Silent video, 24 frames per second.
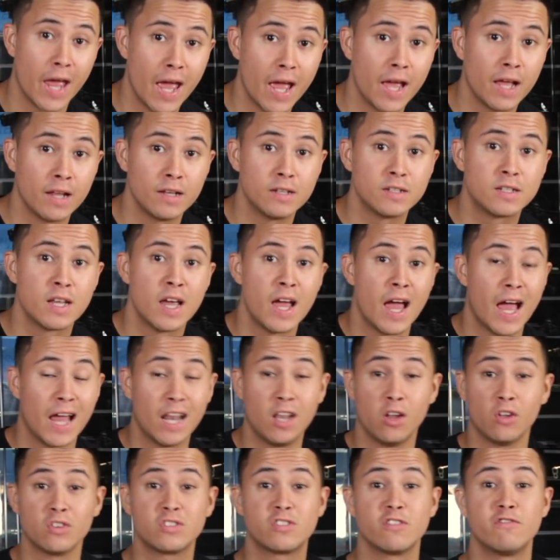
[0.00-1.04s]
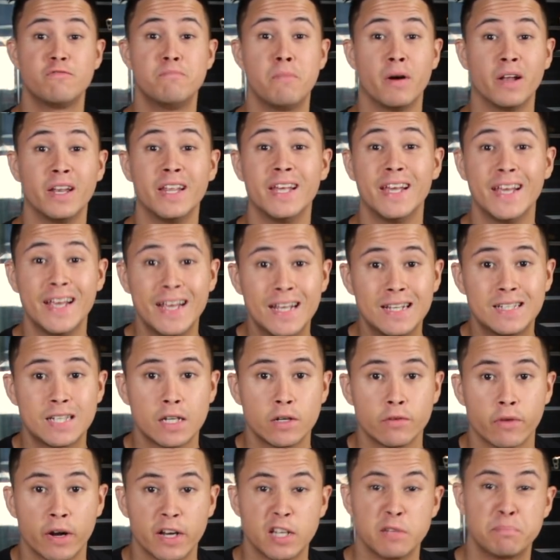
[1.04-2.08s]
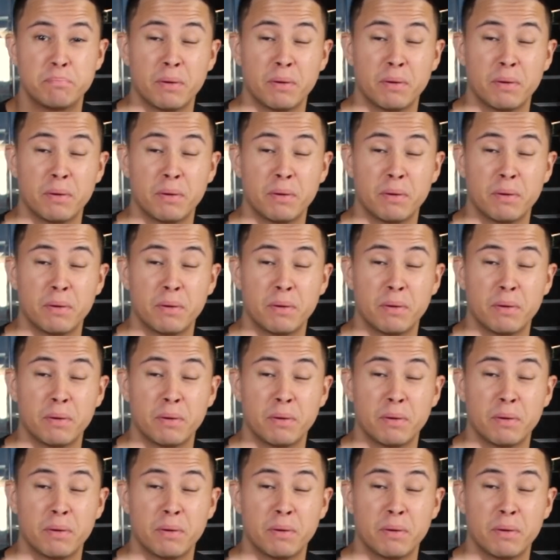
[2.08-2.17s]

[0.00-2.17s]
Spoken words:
end and lots of money eating right.